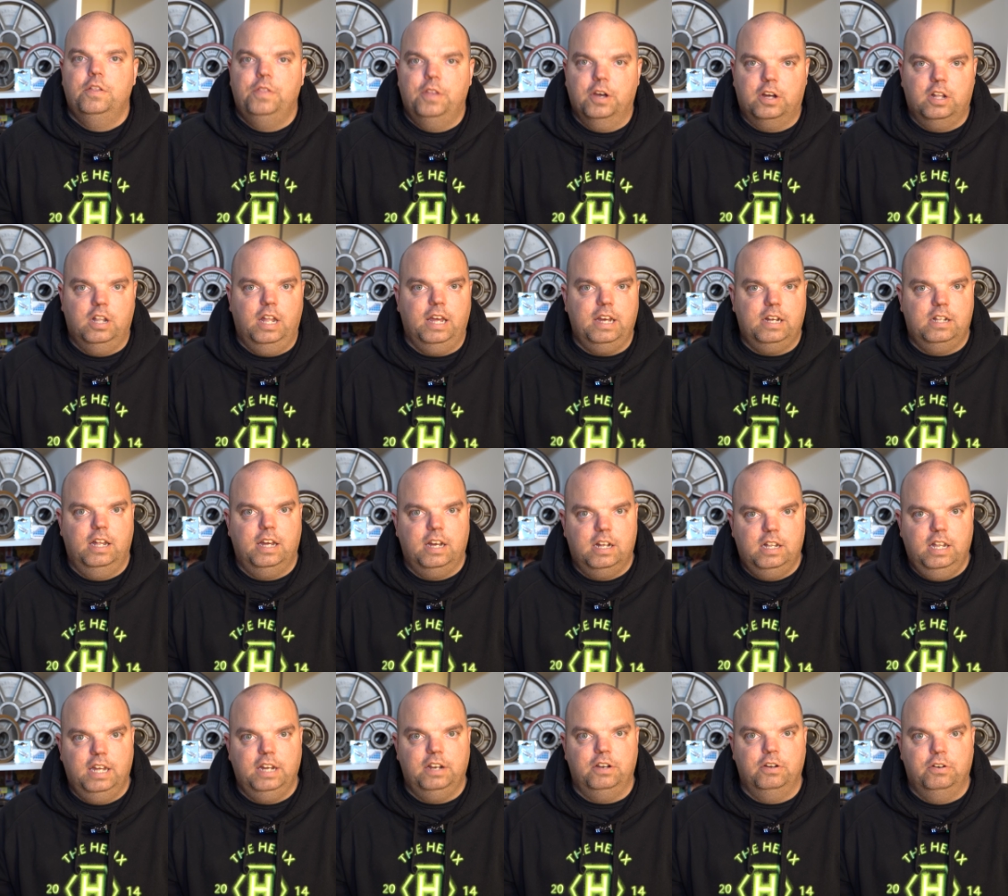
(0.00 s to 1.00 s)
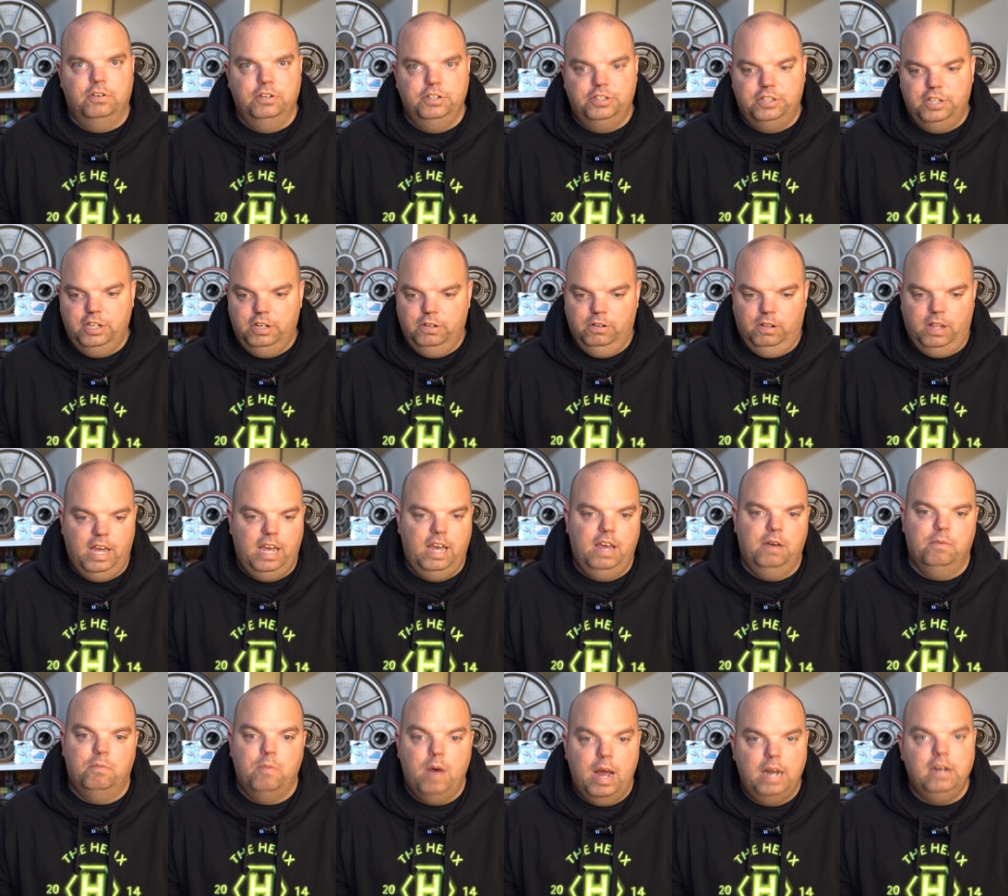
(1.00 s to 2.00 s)
The click, click, click noise that you'll
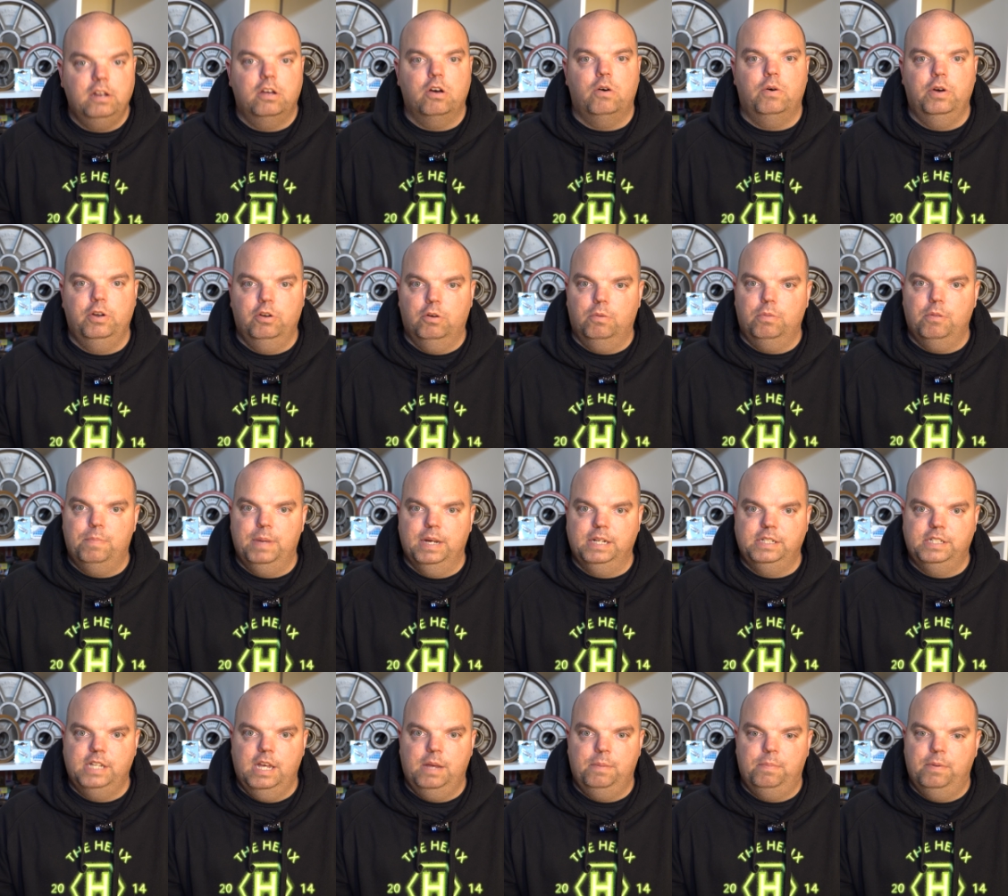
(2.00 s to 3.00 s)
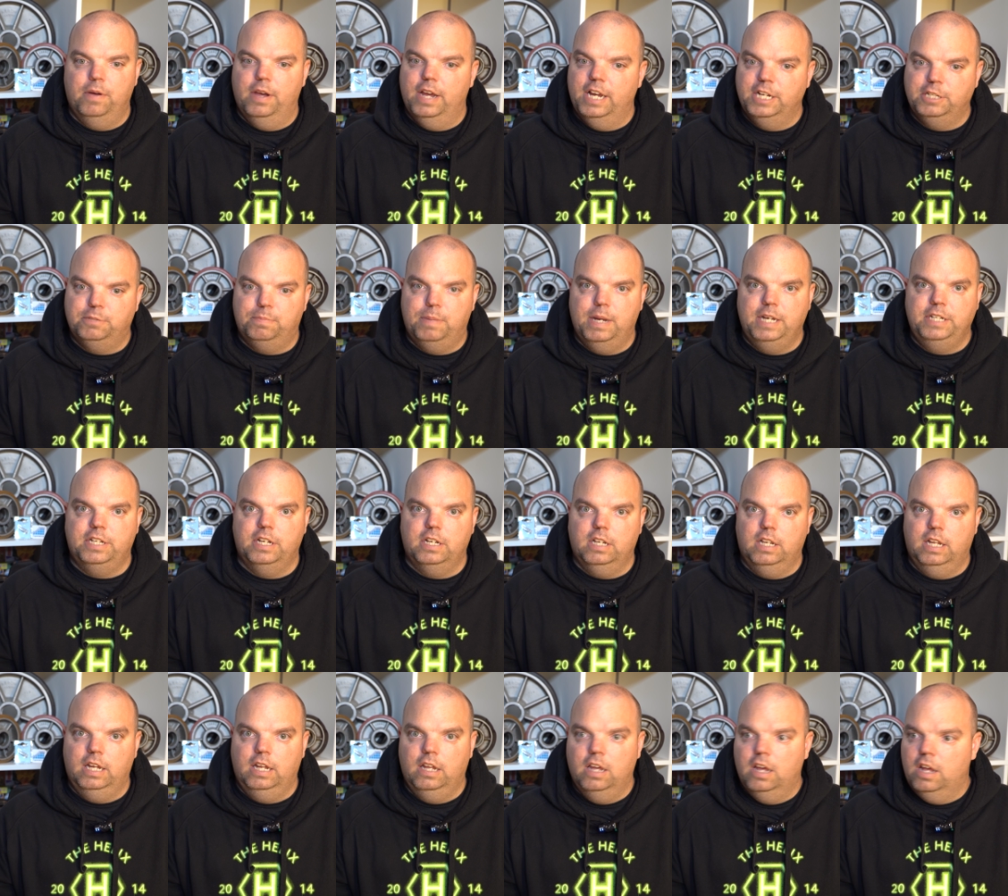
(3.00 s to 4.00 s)
hear when going up the Big Dipper is
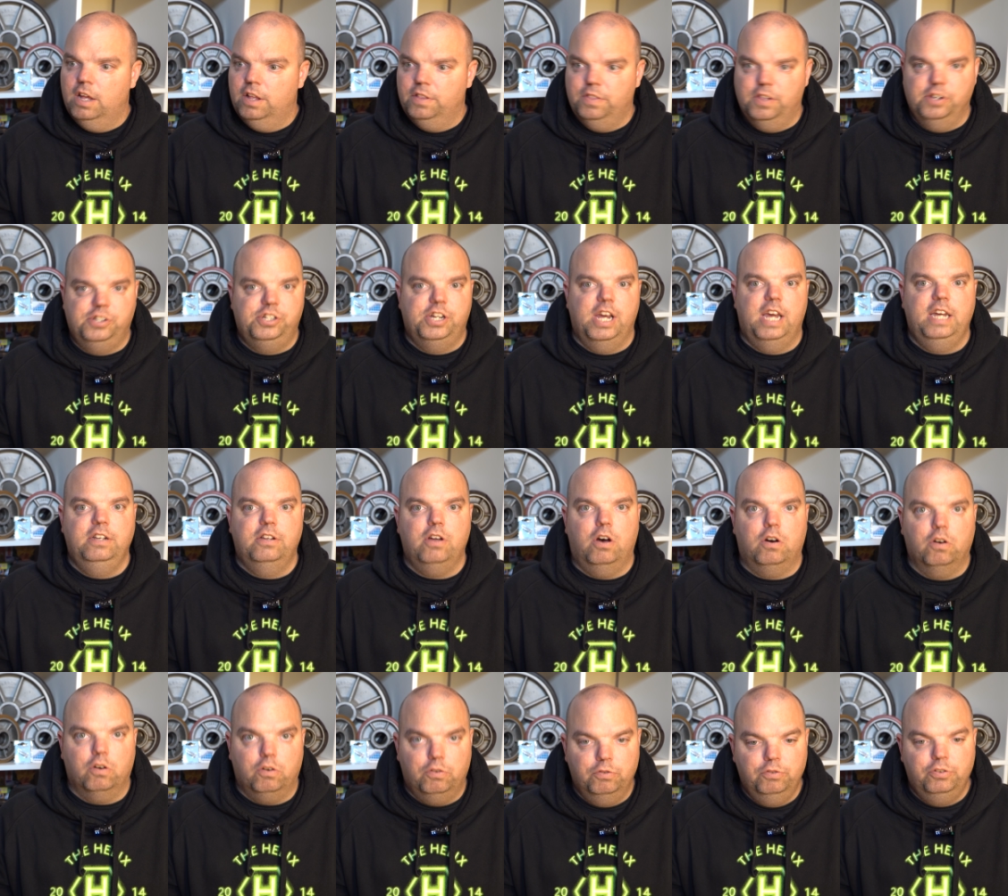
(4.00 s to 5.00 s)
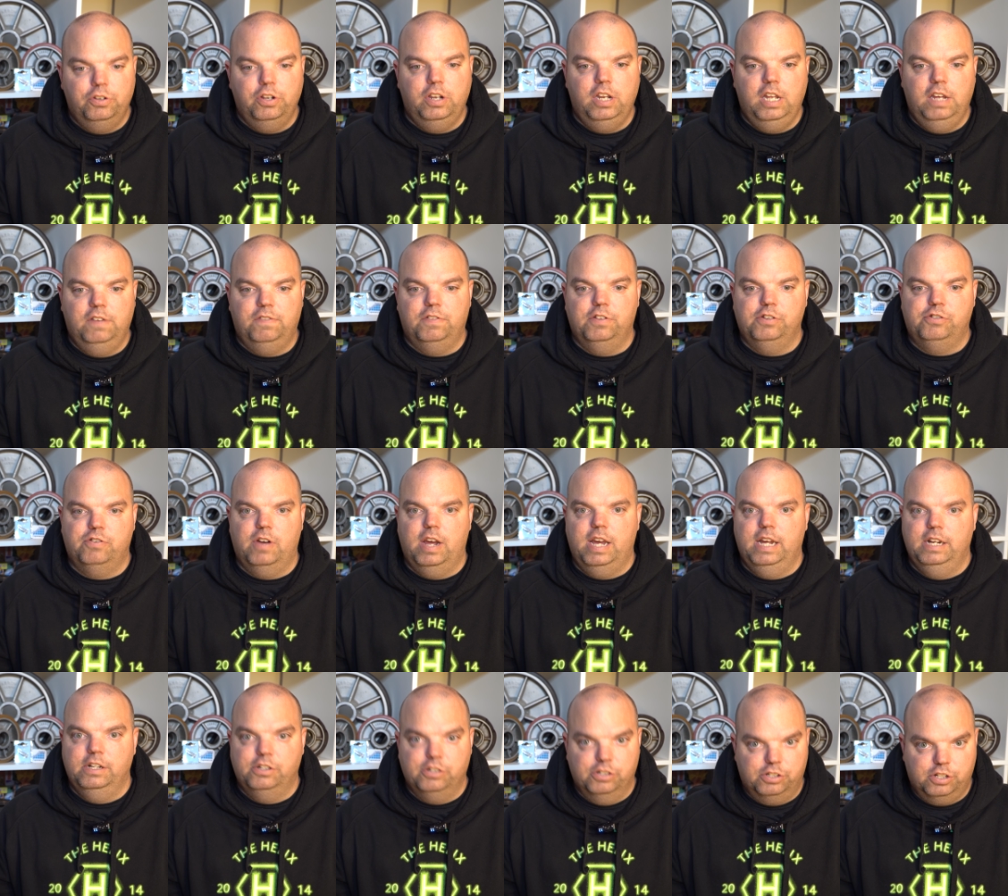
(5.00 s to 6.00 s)
basically the chain dog underneath the
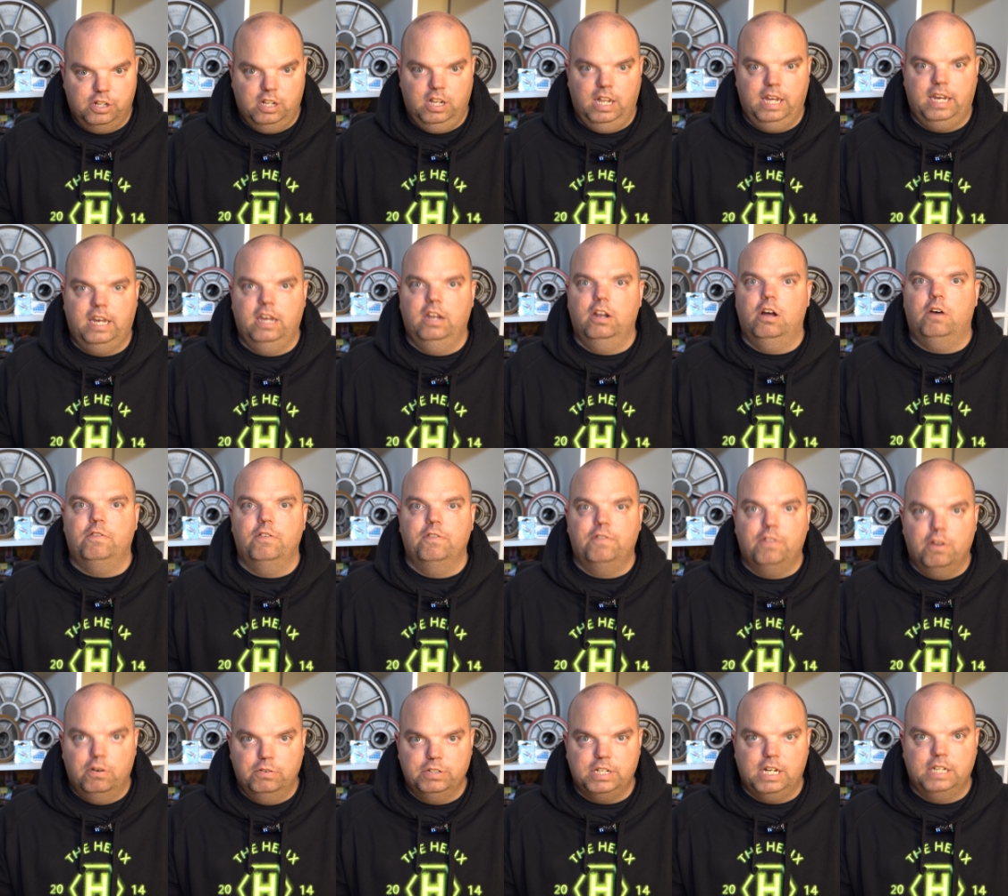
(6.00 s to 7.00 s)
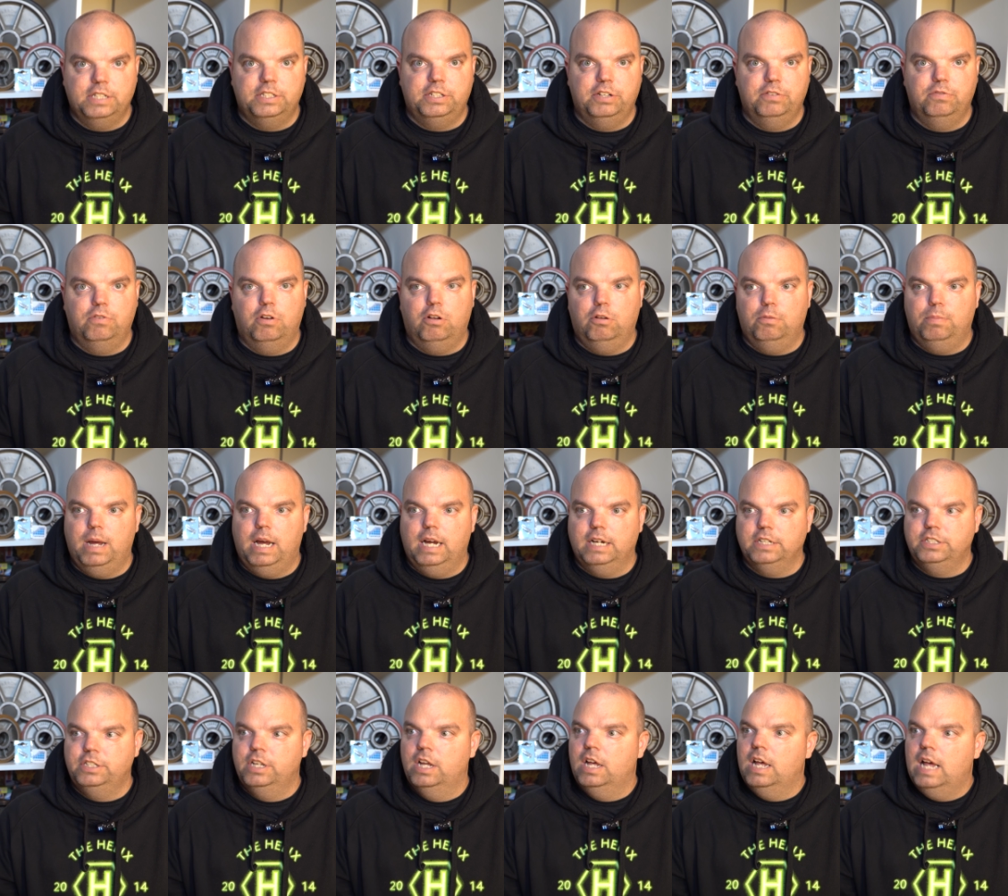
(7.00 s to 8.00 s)
train just clicking off of those
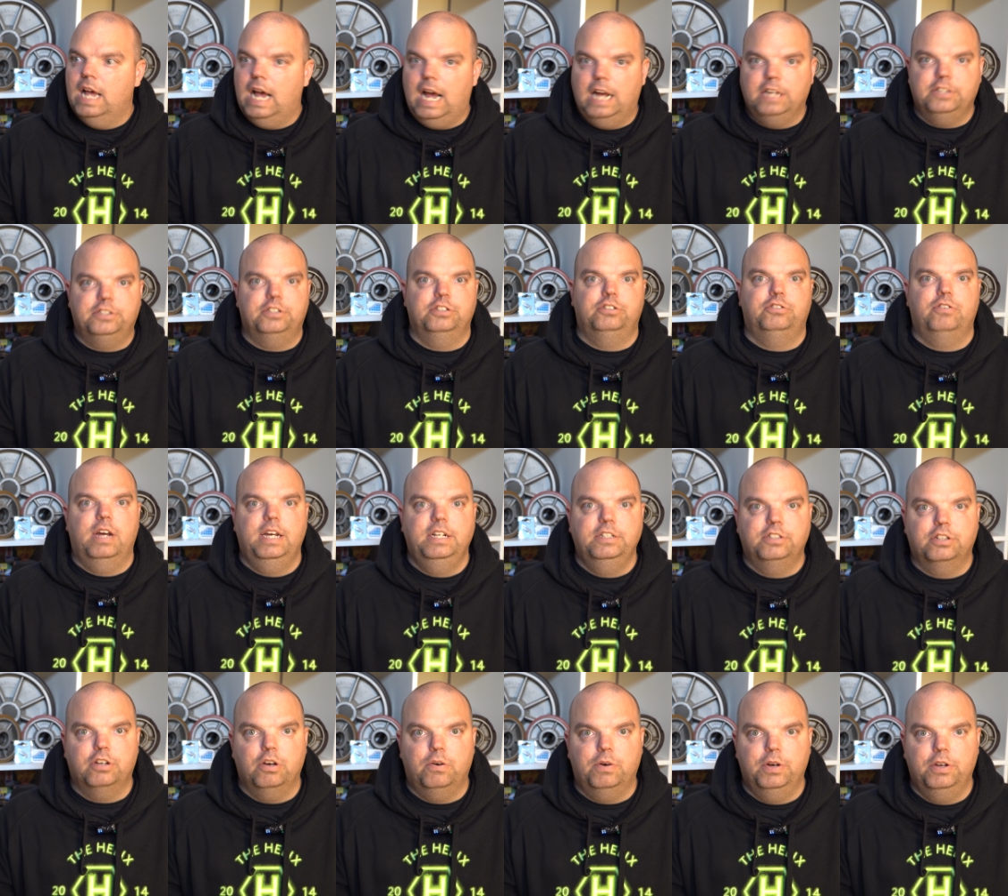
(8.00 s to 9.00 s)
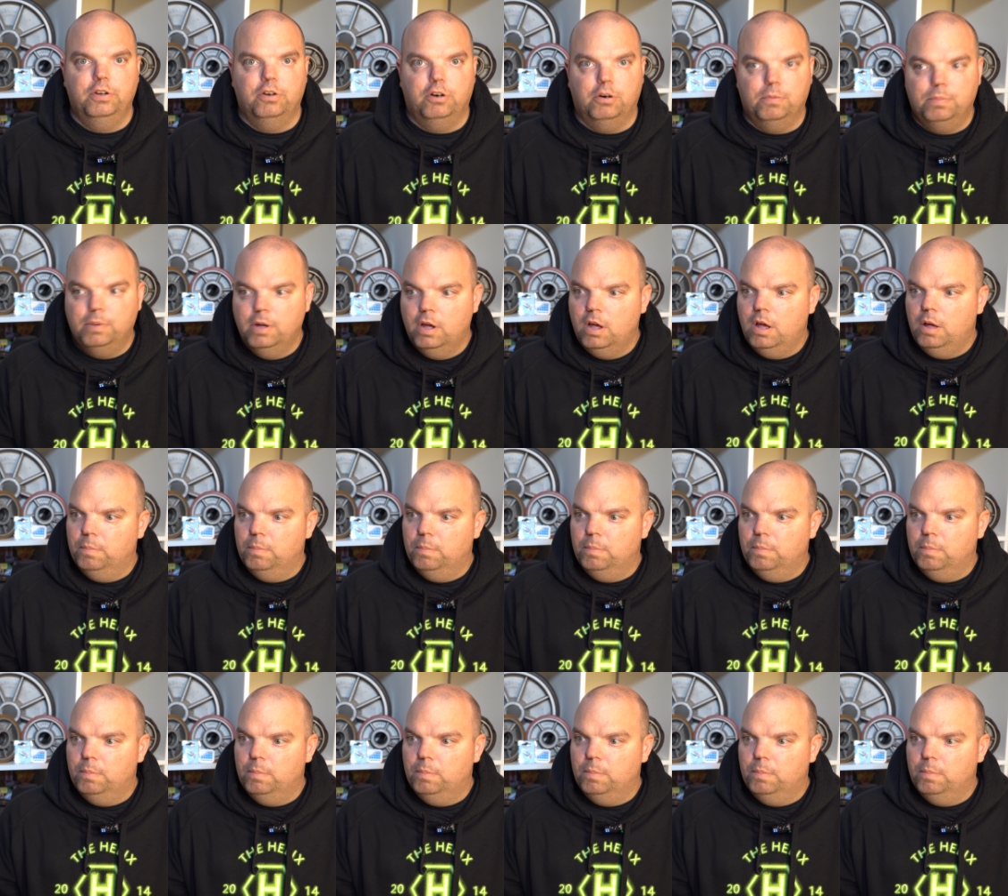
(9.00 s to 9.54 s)
anti-rollbacks as the train's going up.